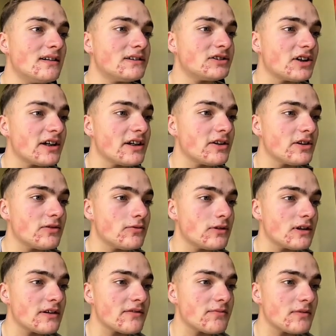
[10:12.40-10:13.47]
Trade would
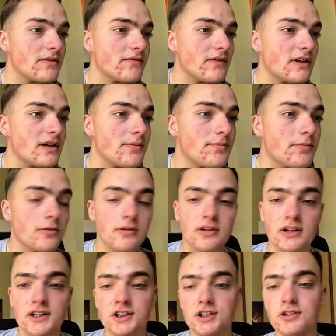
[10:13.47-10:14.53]
have been very poor
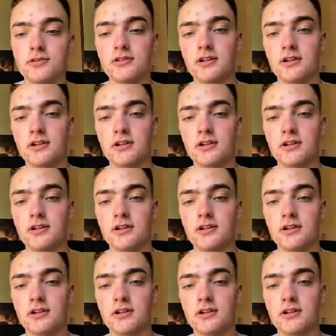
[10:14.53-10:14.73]
ratio.